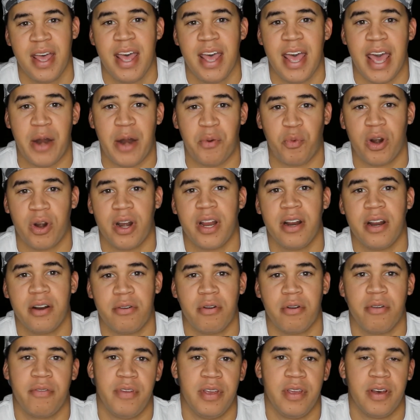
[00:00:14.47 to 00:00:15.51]
and we're here to
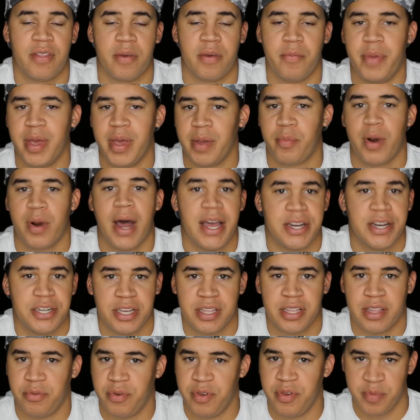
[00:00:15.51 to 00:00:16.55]
reveal the big project
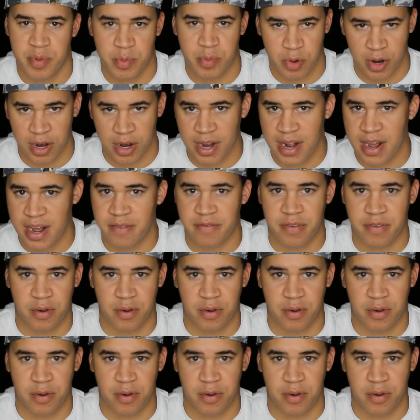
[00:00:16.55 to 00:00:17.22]
that we've been working on for